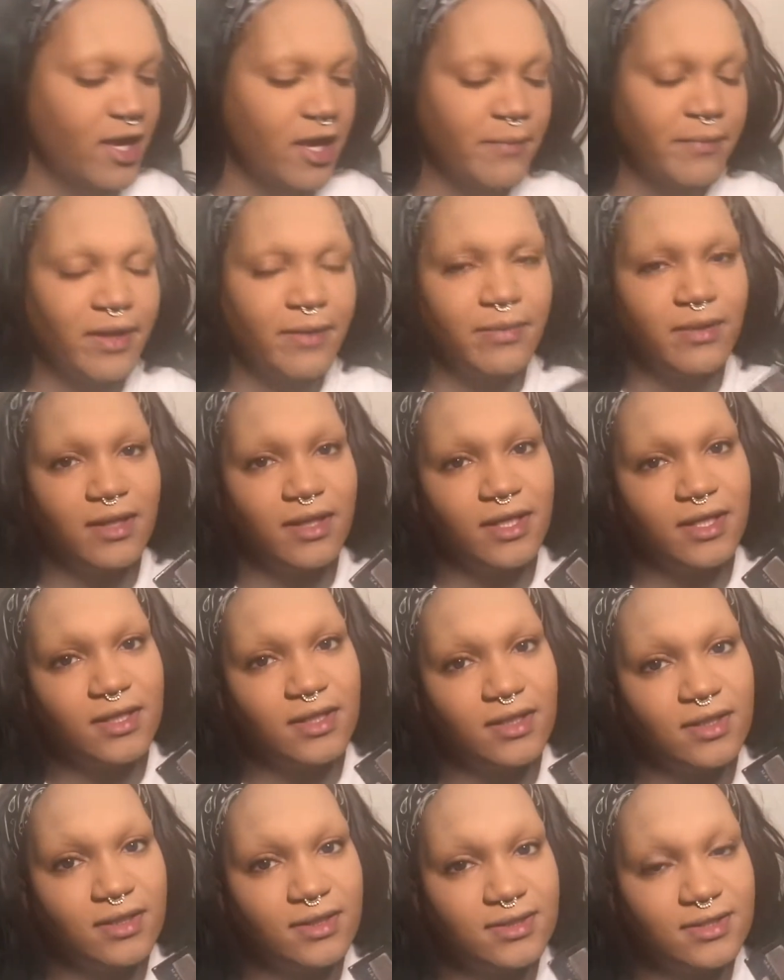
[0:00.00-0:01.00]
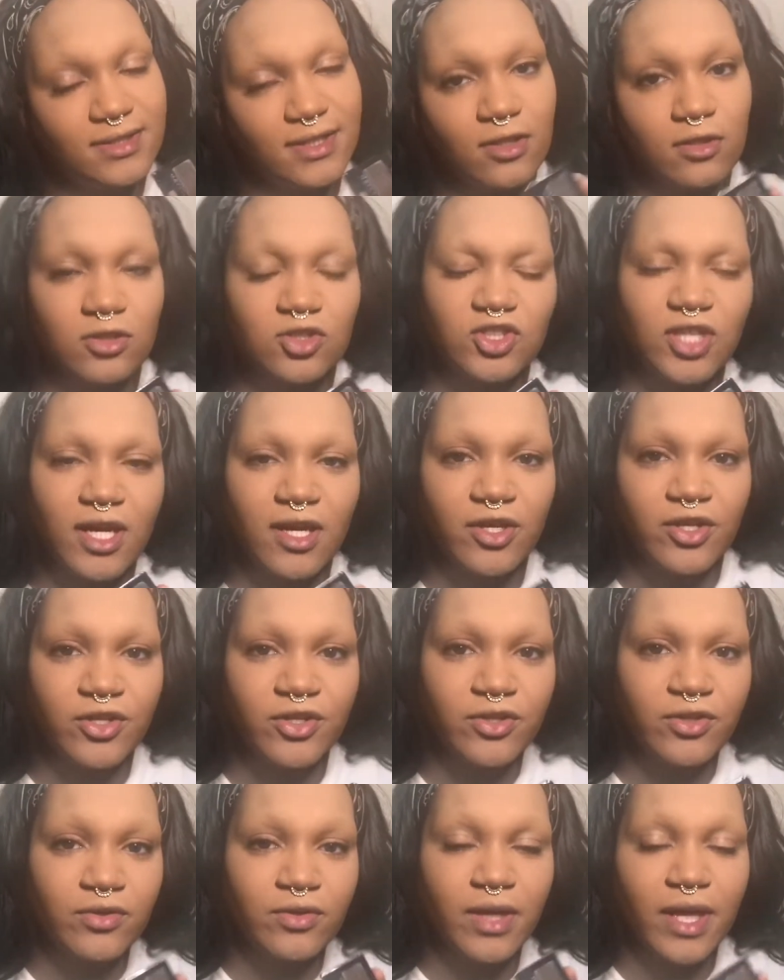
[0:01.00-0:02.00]
Maybelline Single
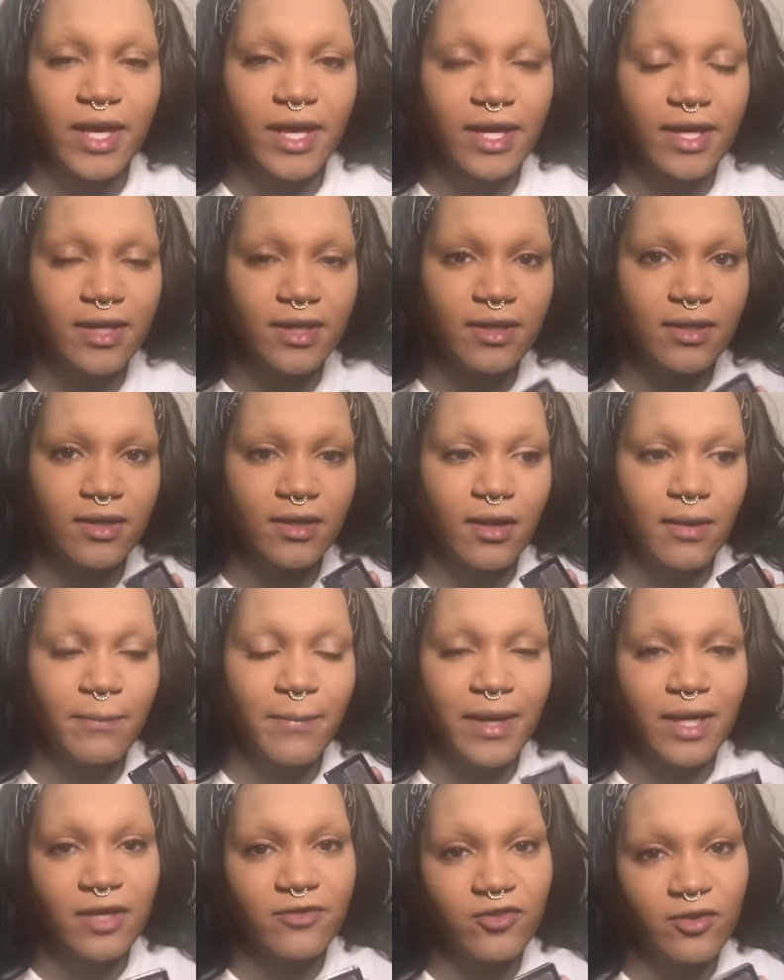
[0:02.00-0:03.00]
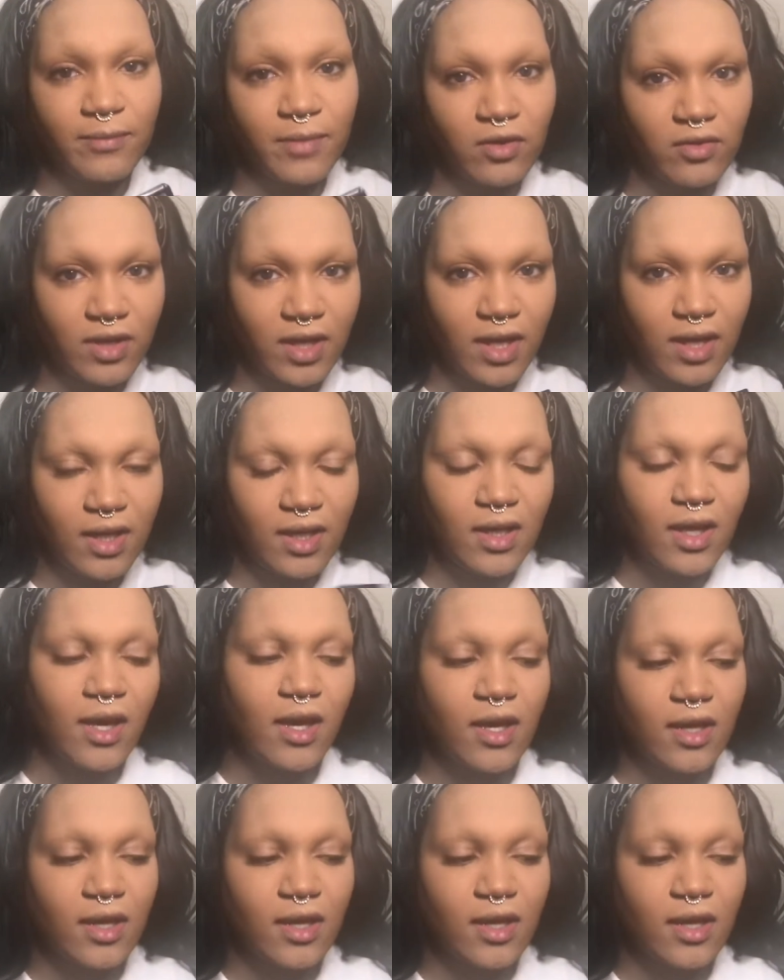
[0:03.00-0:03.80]
Shadow in Made for Mocha